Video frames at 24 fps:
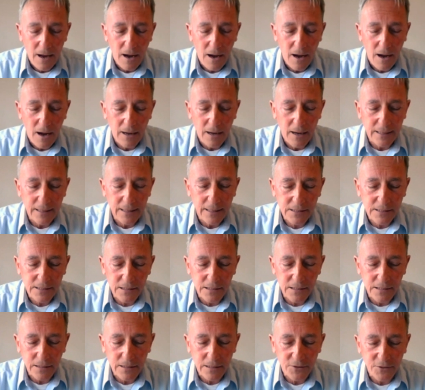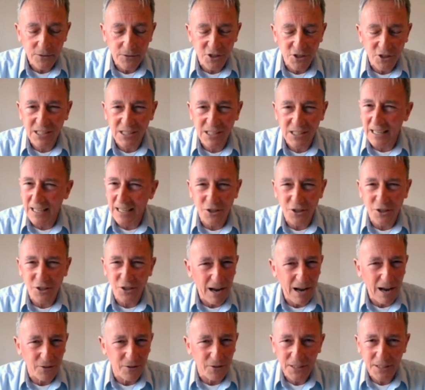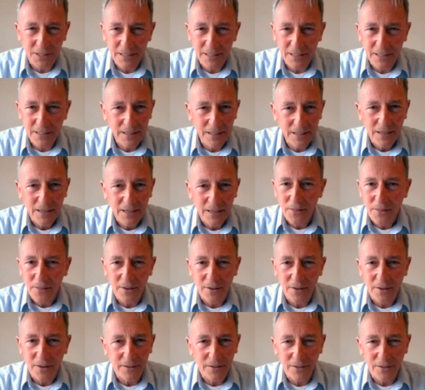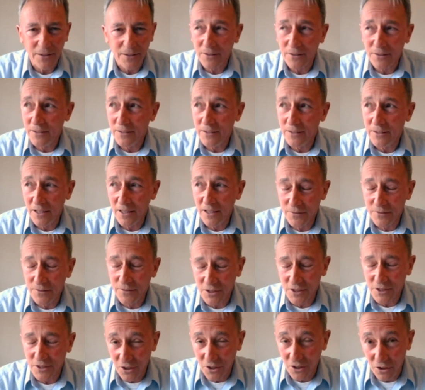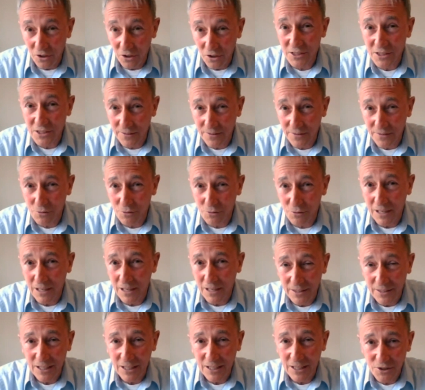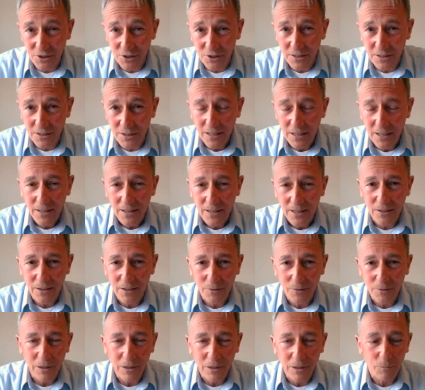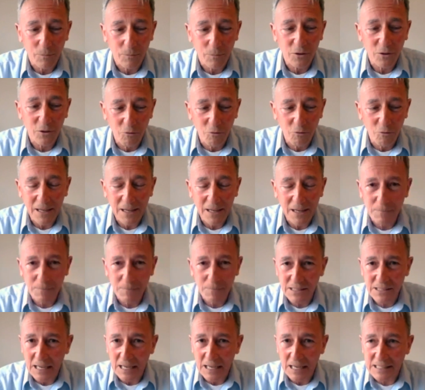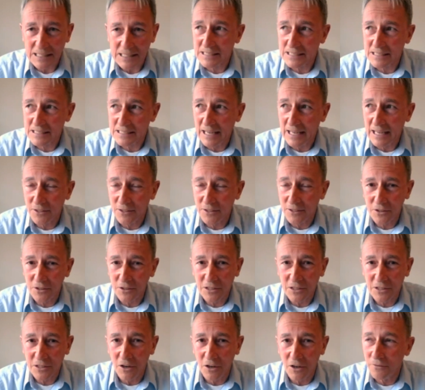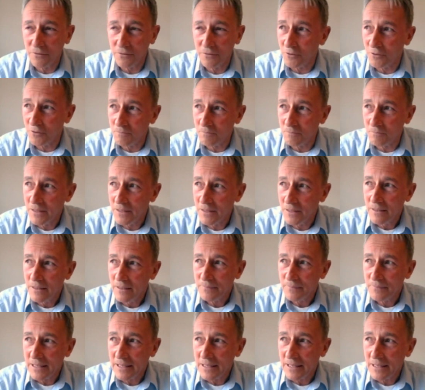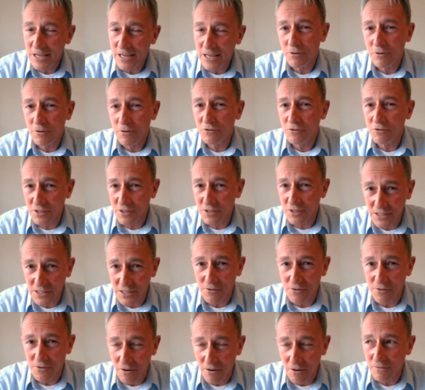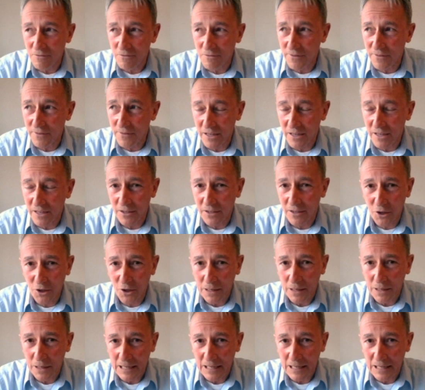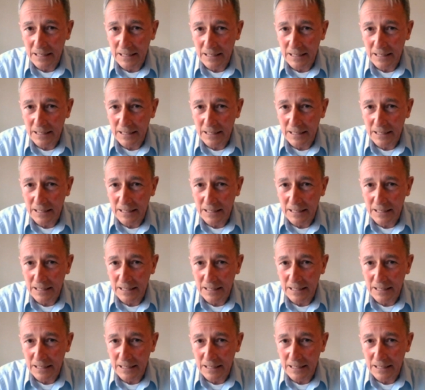is that just stay grounded. That none of us are God's gift to aviation. That we all make mistakes, and you can go from hero to zero very, very quickly